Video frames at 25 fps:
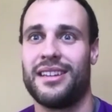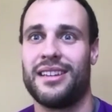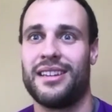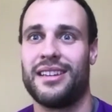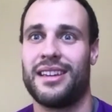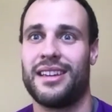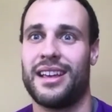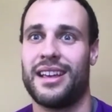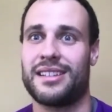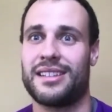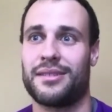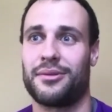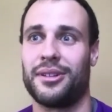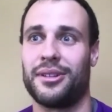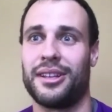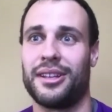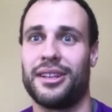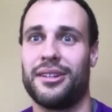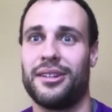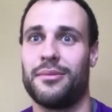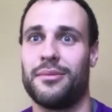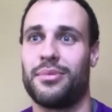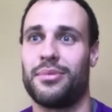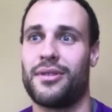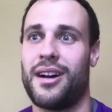has a really
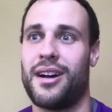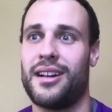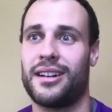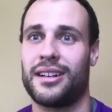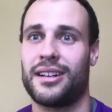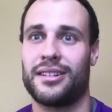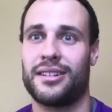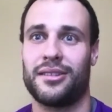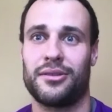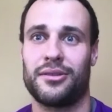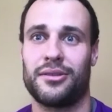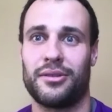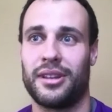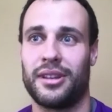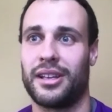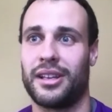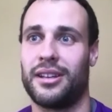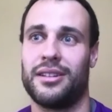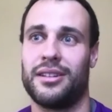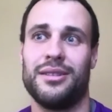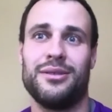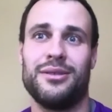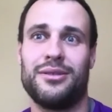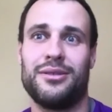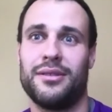good product or a really good
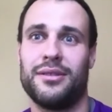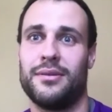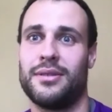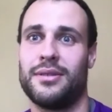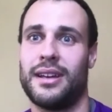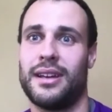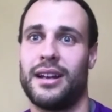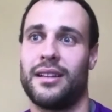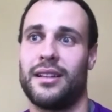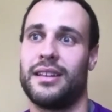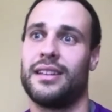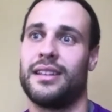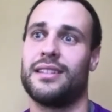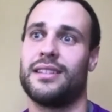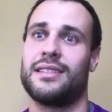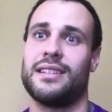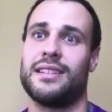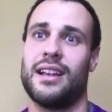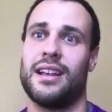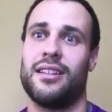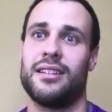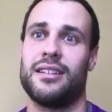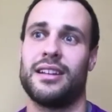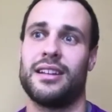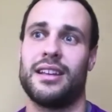YouTube channel he can sell
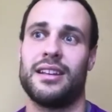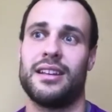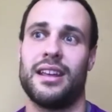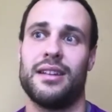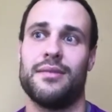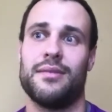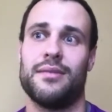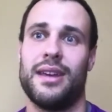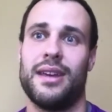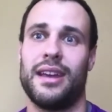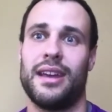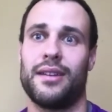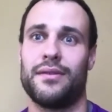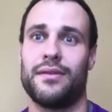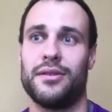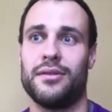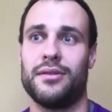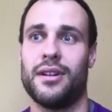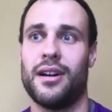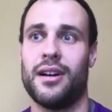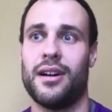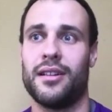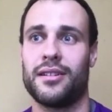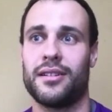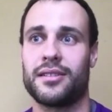and make a few
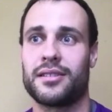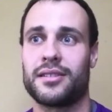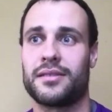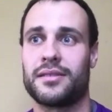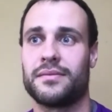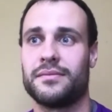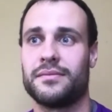dollars.